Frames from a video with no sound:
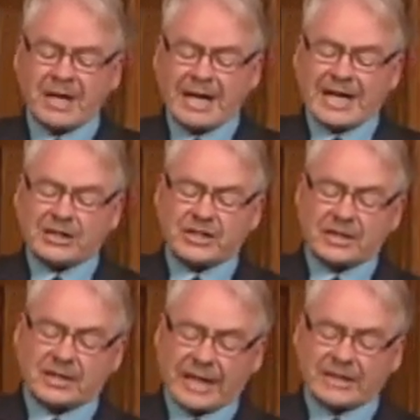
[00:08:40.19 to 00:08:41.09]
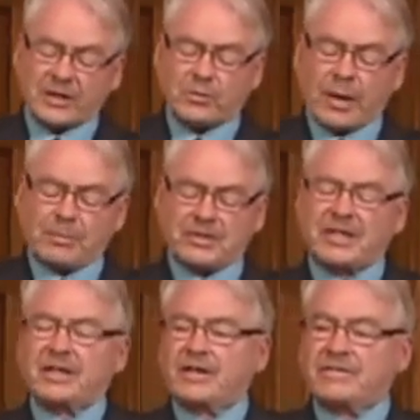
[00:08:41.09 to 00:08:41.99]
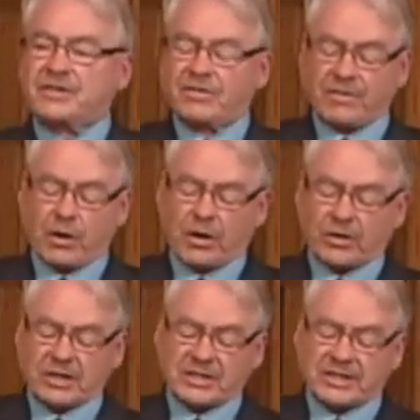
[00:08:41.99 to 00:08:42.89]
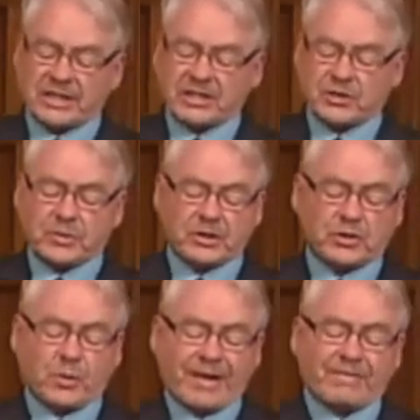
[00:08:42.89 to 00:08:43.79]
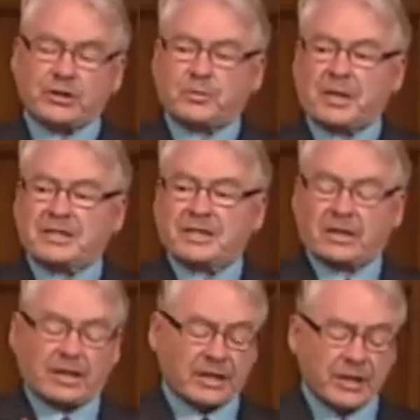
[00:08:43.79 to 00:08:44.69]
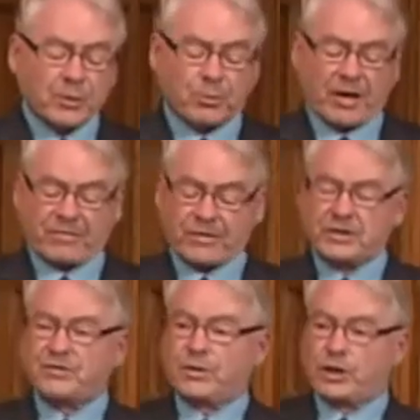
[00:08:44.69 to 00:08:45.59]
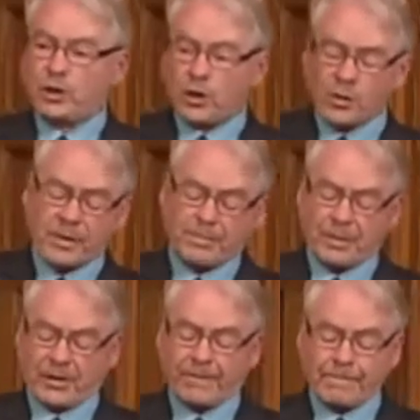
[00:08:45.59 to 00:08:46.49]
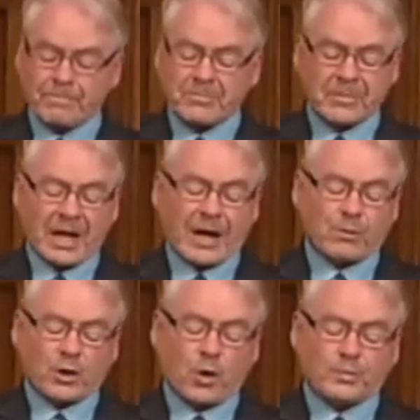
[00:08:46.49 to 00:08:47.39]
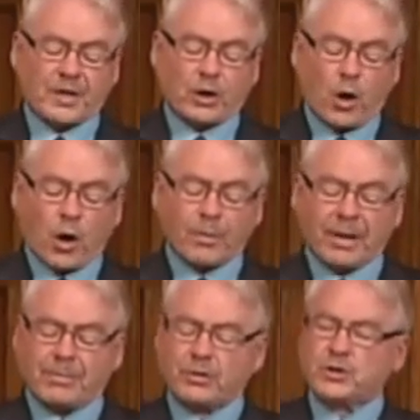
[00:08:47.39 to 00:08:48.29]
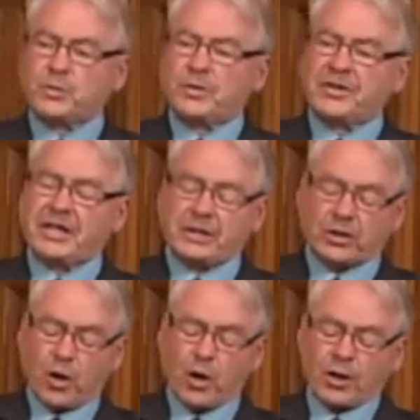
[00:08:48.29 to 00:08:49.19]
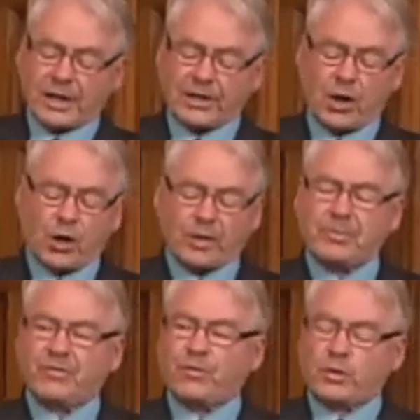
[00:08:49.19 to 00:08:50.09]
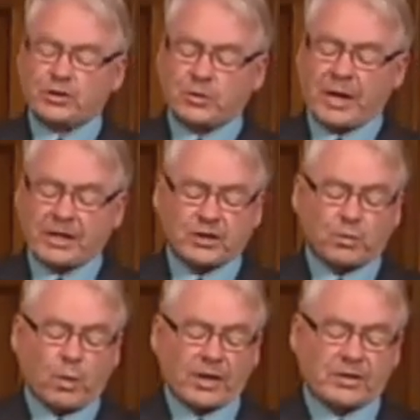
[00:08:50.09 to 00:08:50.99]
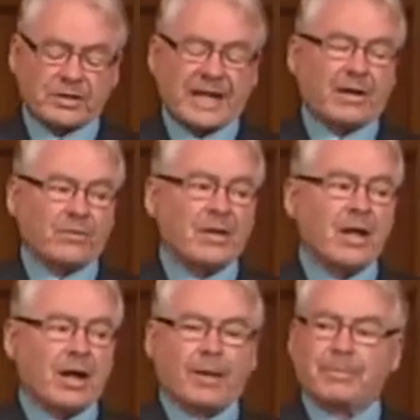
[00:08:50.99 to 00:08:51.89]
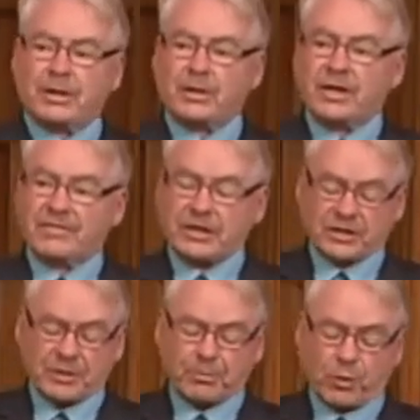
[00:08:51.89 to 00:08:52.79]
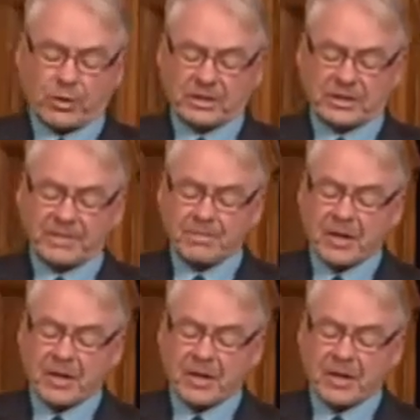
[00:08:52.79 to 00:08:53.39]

As elected representatives of our constituents who have expressed a clear preference for the current bill, I would hope that all members will think long and hard before trying to water down a bill of this importance.